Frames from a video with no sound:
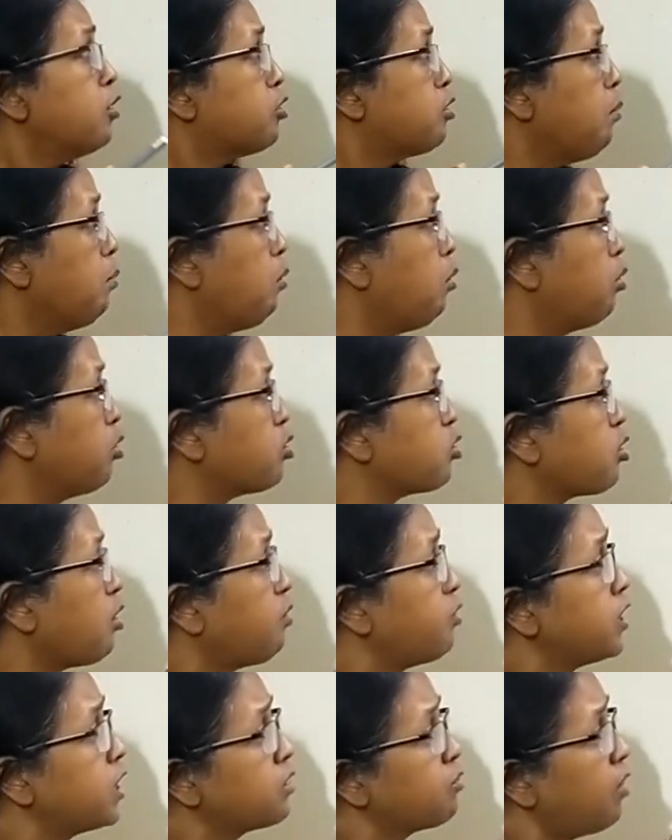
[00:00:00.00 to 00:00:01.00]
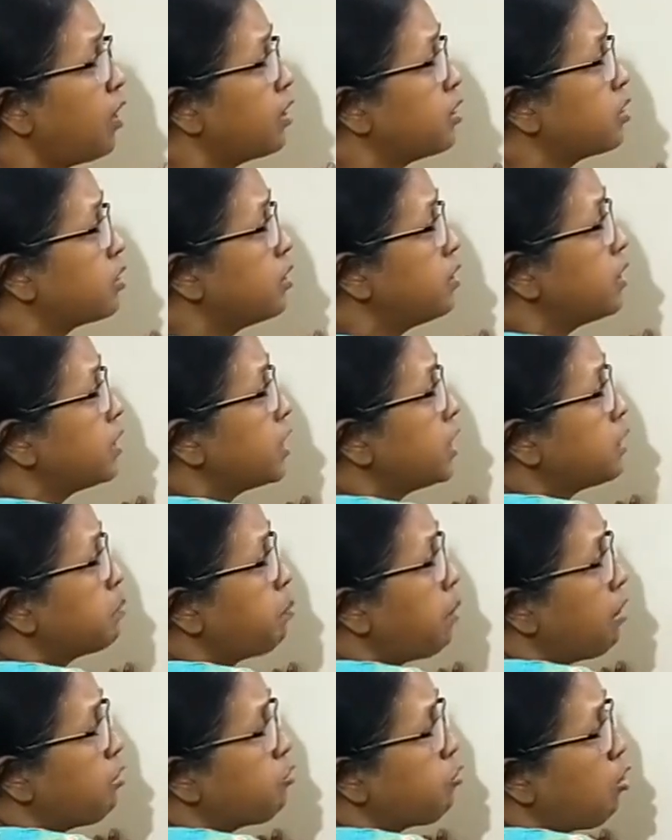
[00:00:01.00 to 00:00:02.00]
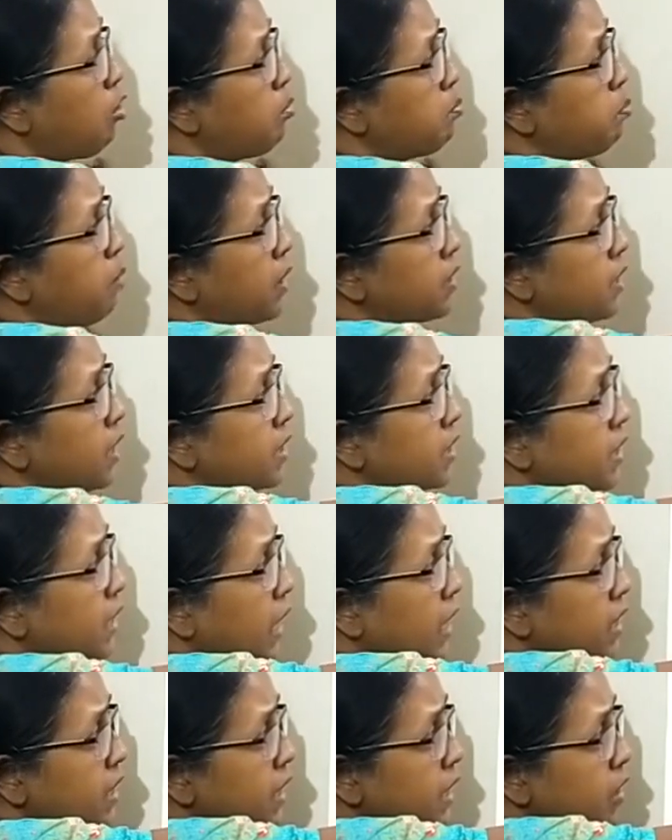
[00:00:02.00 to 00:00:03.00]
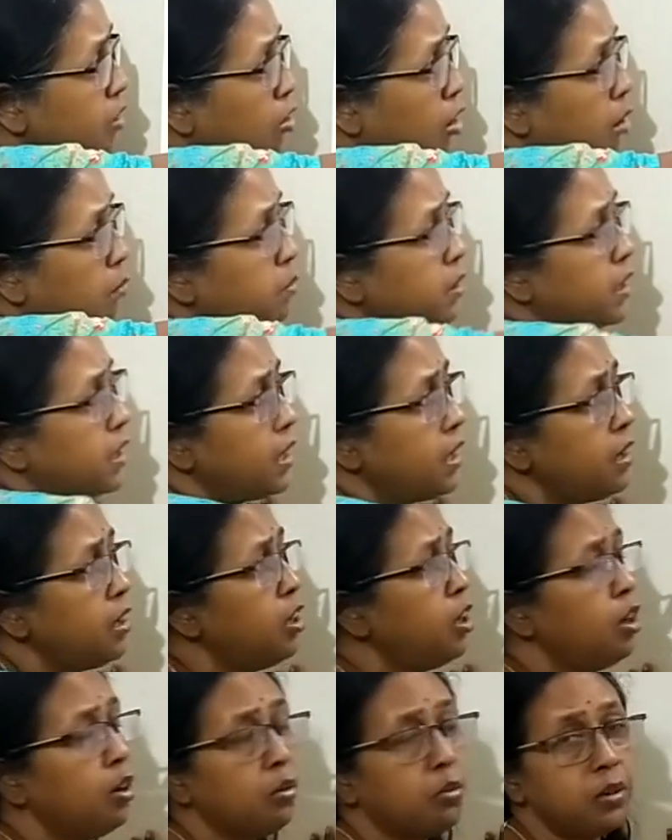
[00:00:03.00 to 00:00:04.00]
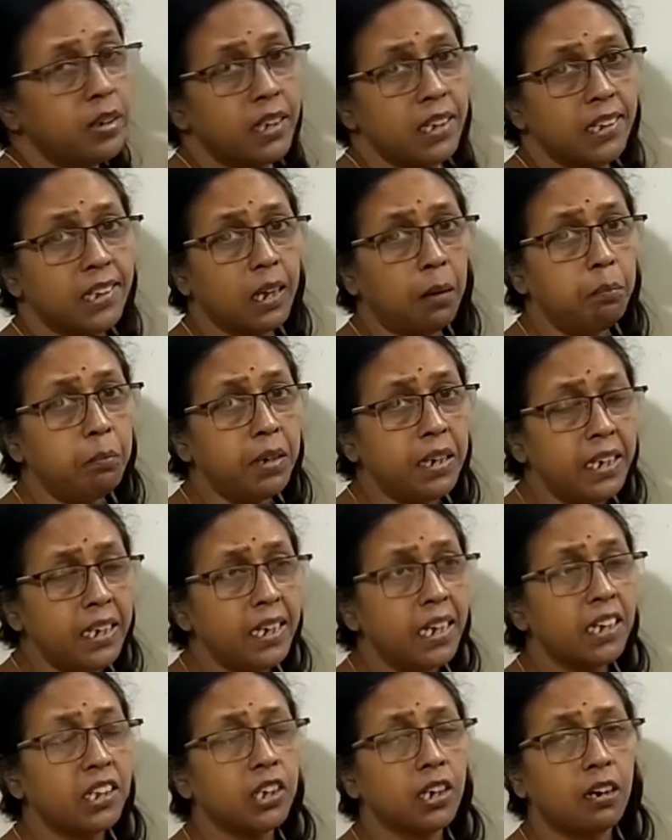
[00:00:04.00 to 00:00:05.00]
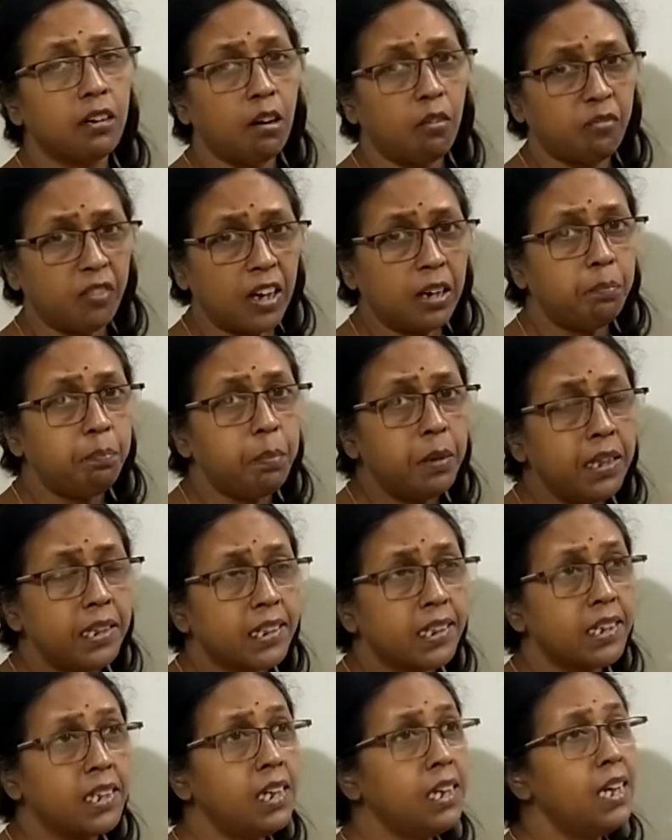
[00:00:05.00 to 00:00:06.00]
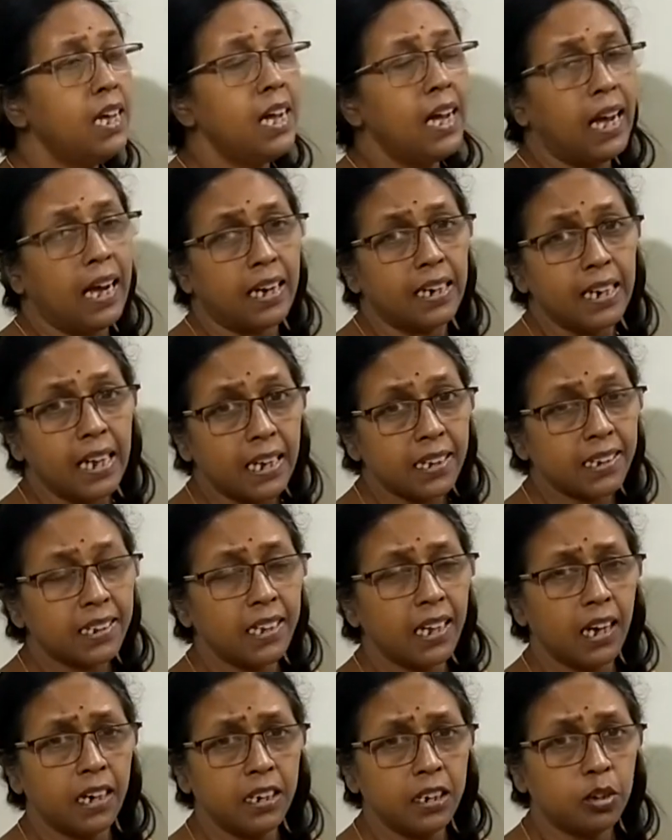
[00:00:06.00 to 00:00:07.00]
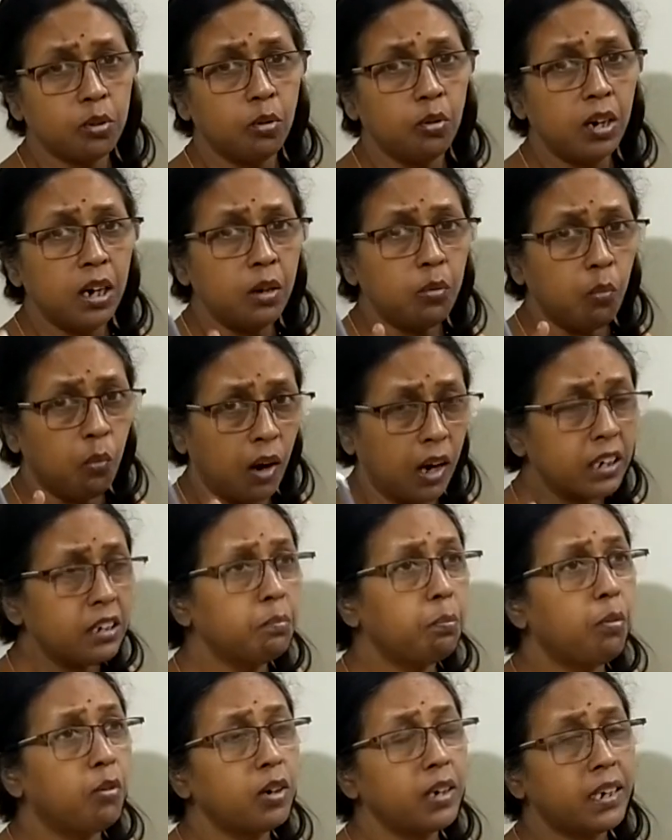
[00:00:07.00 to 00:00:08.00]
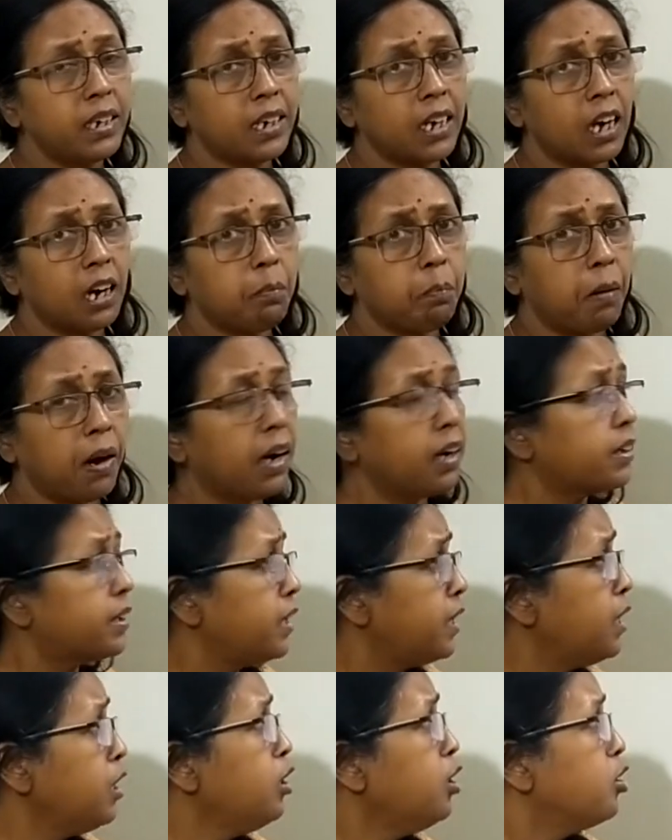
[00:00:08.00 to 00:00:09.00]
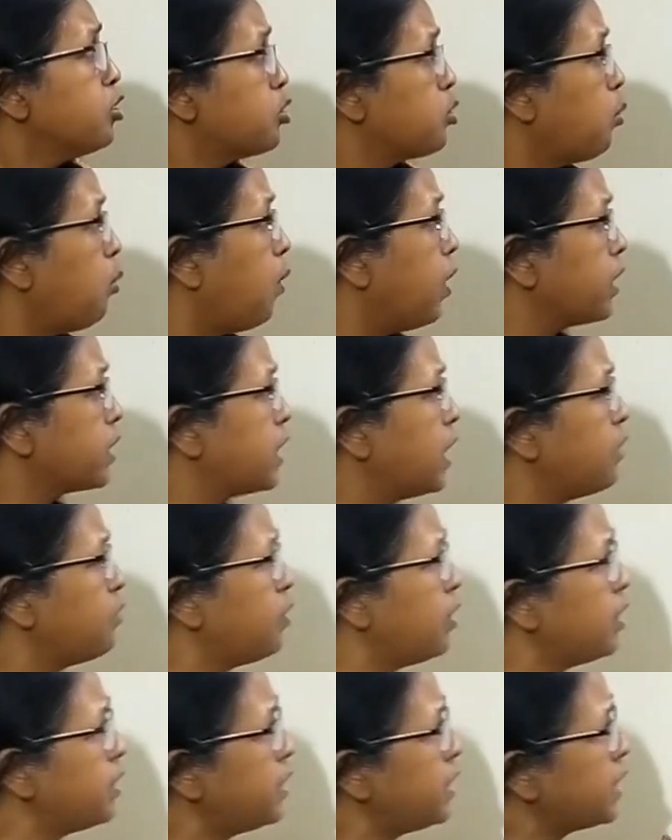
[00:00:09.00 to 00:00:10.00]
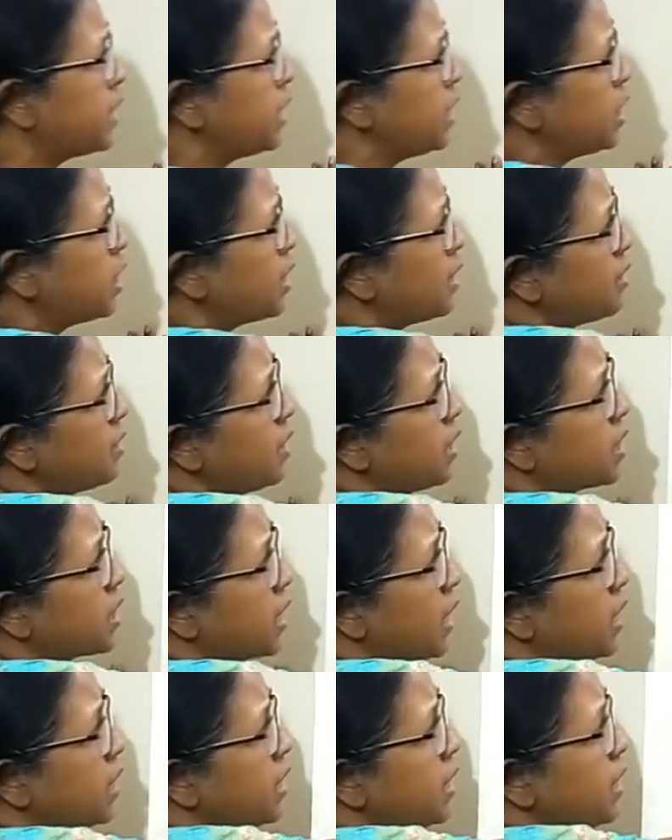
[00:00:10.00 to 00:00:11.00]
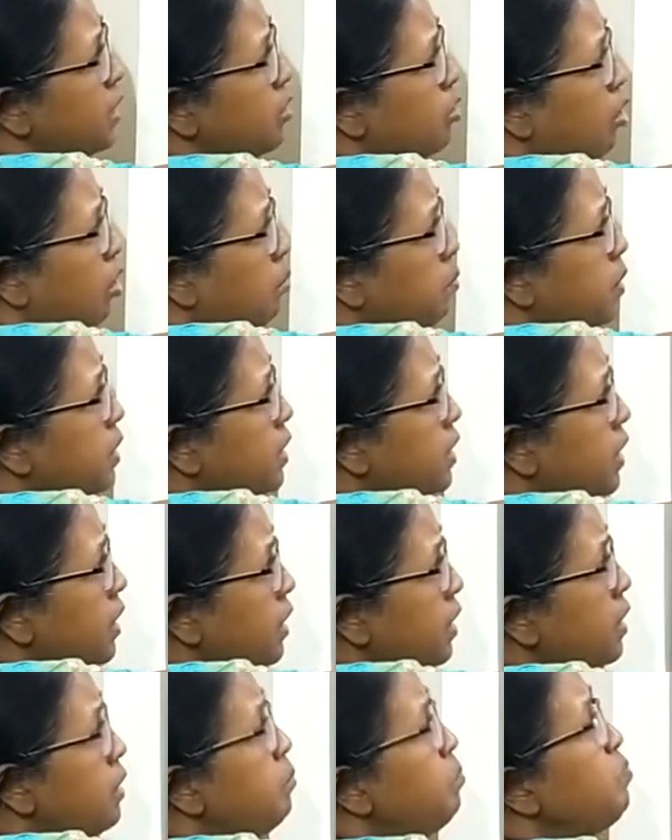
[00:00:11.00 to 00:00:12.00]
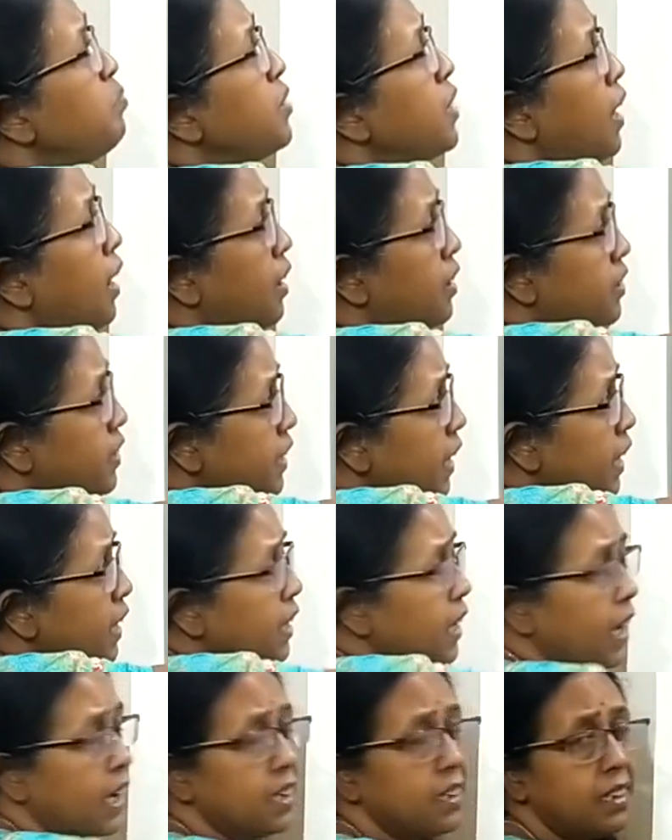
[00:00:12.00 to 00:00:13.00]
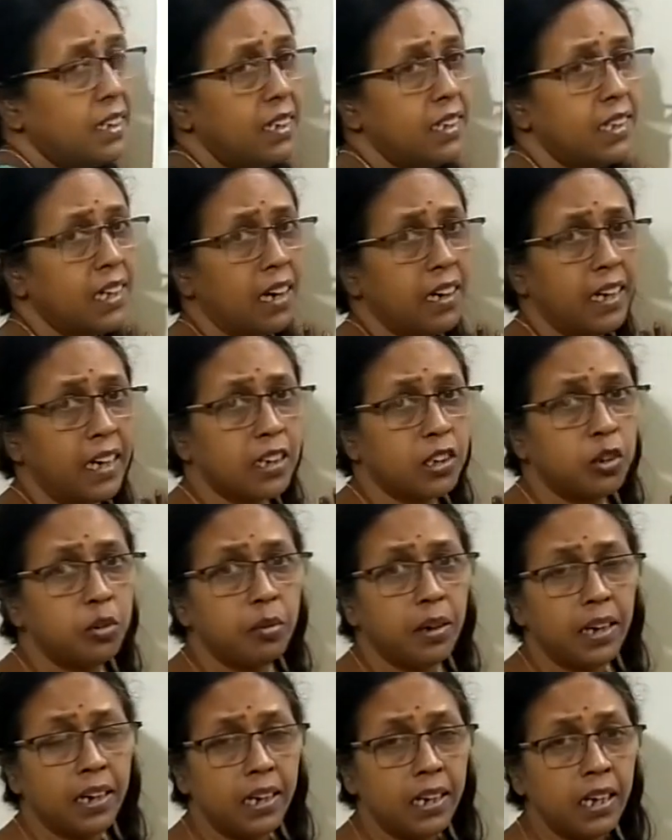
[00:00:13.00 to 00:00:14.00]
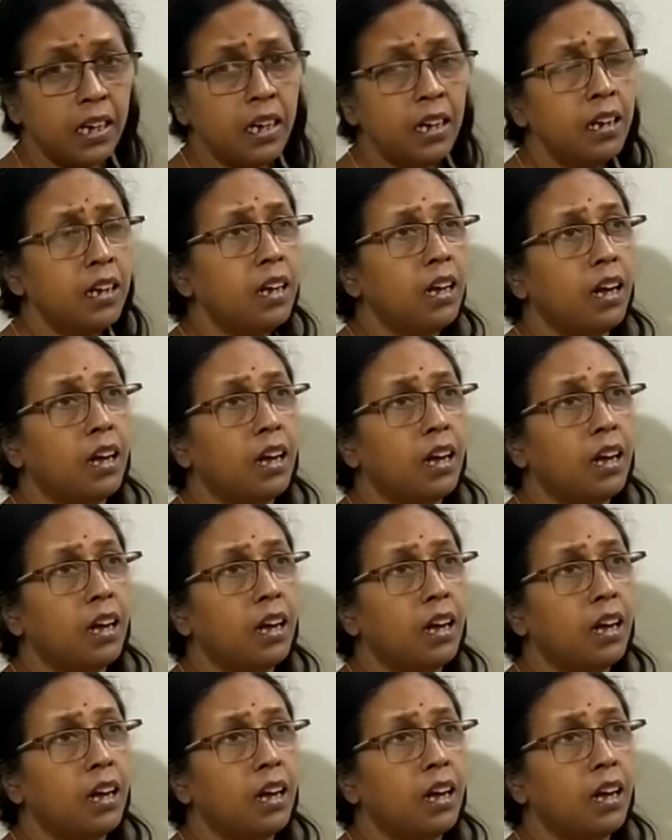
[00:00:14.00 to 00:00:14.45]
so most of its functions is performed by the standing committee, which is the miniature of NPC. And as there is only one political party, so whatever decision the standing committee are taken, these are actually